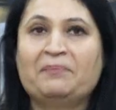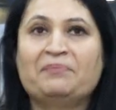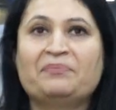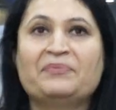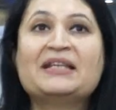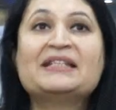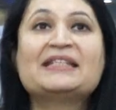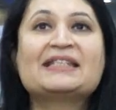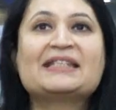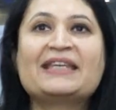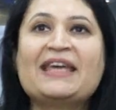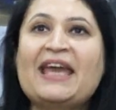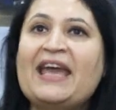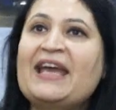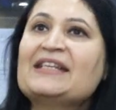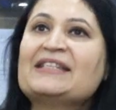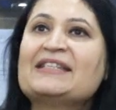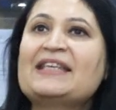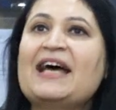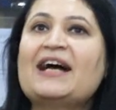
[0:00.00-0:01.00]
This
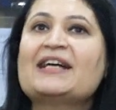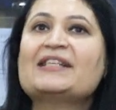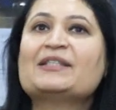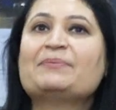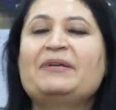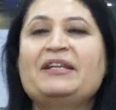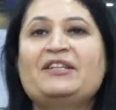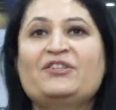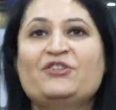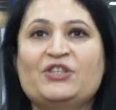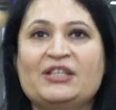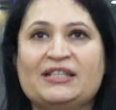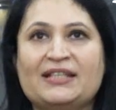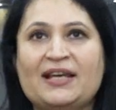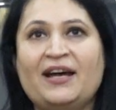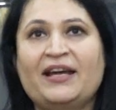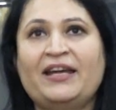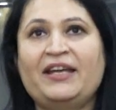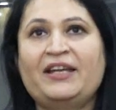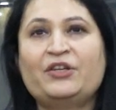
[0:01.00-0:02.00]
case has been
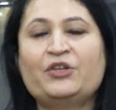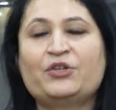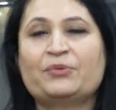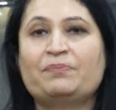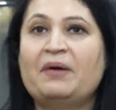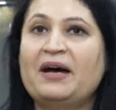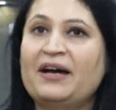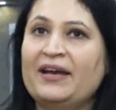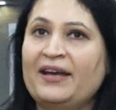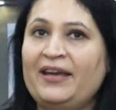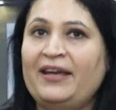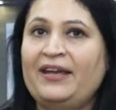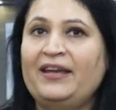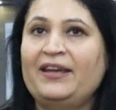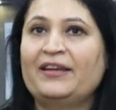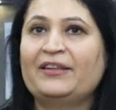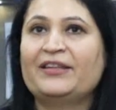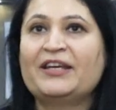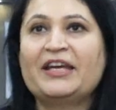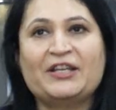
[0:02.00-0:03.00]
designed by
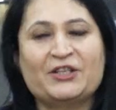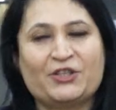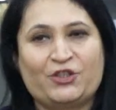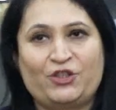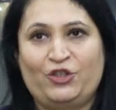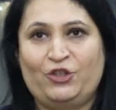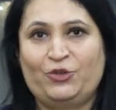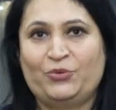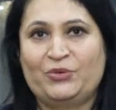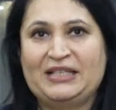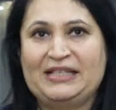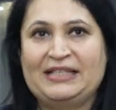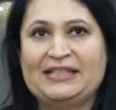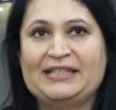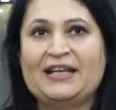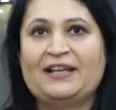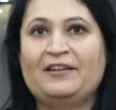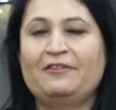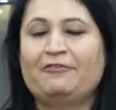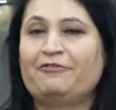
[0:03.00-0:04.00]
the institute
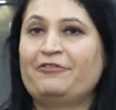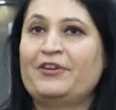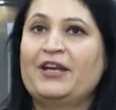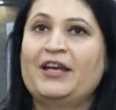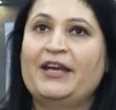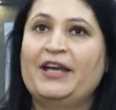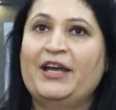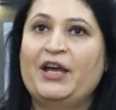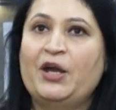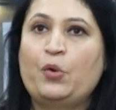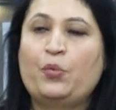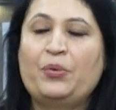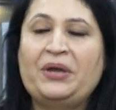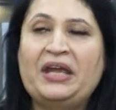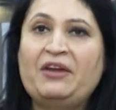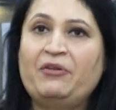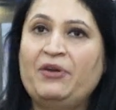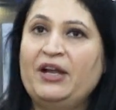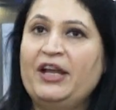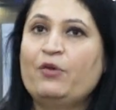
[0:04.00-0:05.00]
itself.
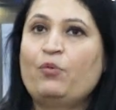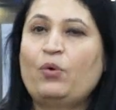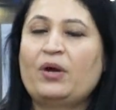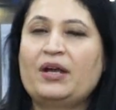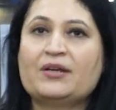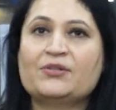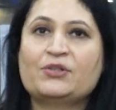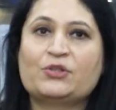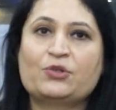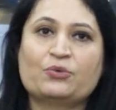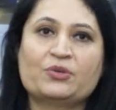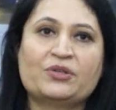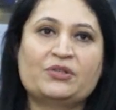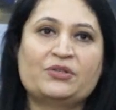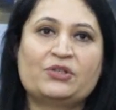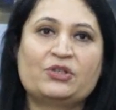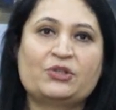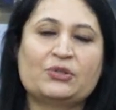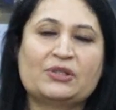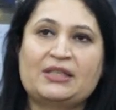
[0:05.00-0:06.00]
We really want our
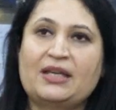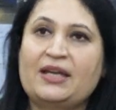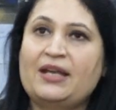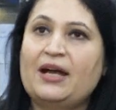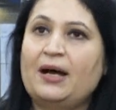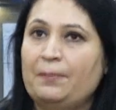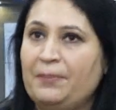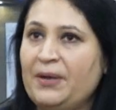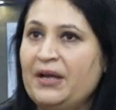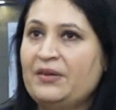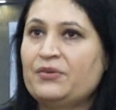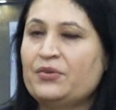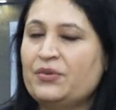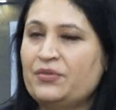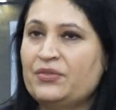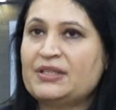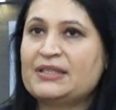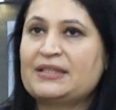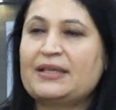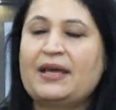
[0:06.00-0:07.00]
students to stay updated in
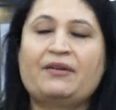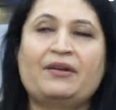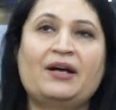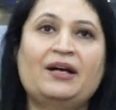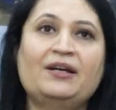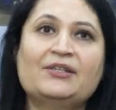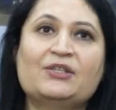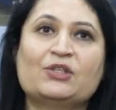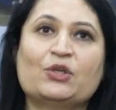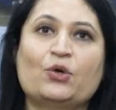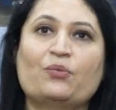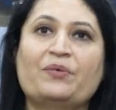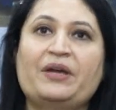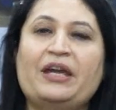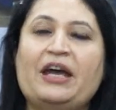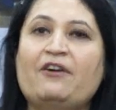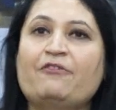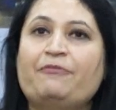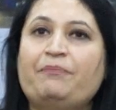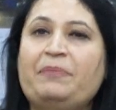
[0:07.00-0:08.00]
this era, so we
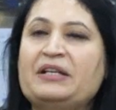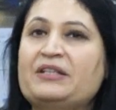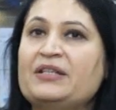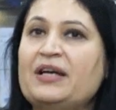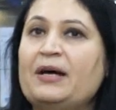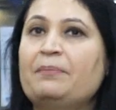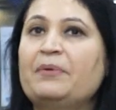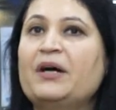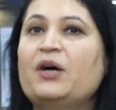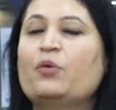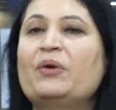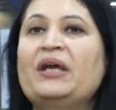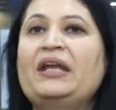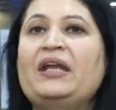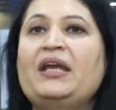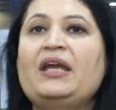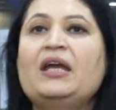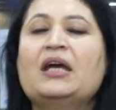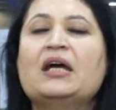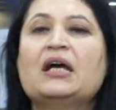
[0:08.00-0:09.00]
have picked up a
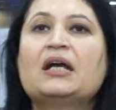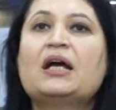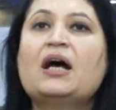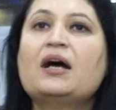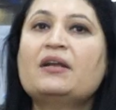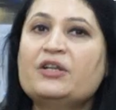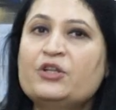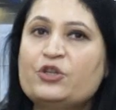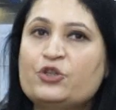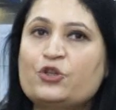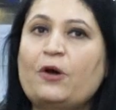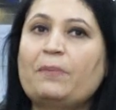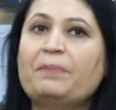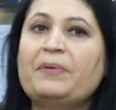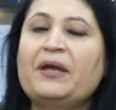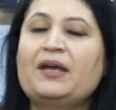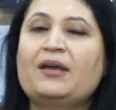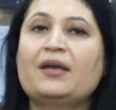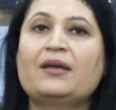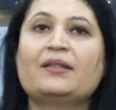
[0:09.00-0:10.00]
very current
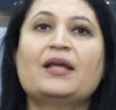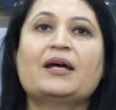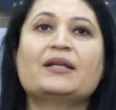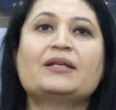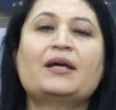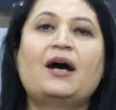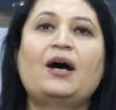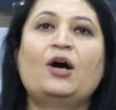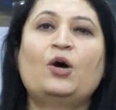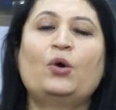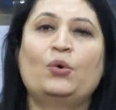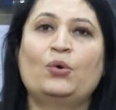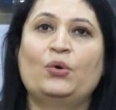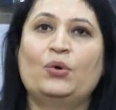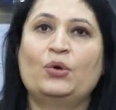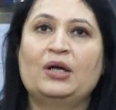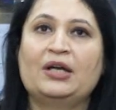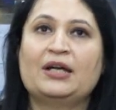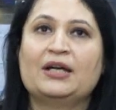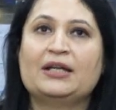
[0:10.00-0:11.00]
topic, that
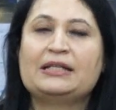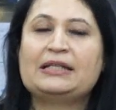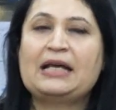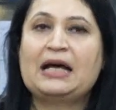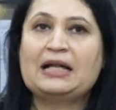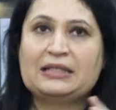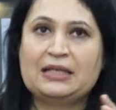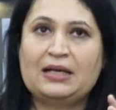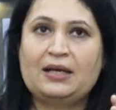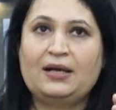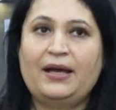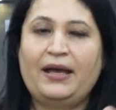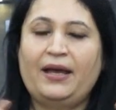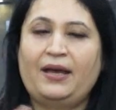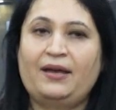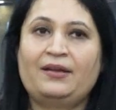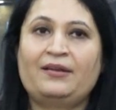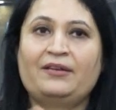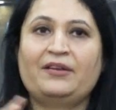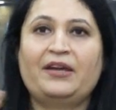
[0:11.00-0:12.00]
how Tata
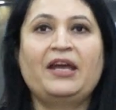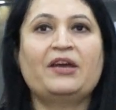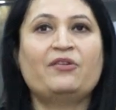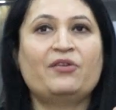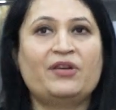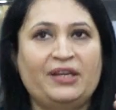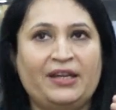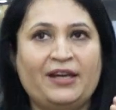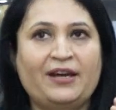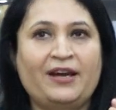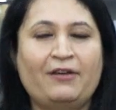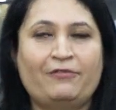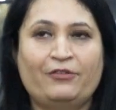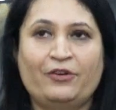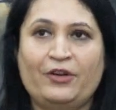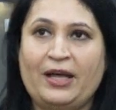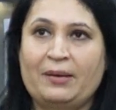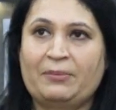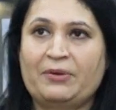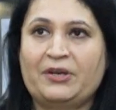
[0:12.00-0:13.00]
and Air India have
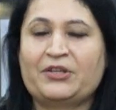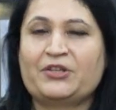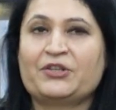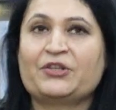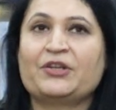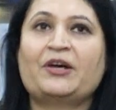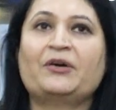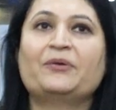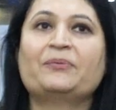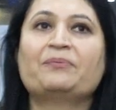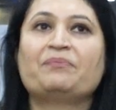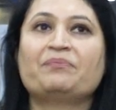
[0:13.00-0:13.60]
collaborated now.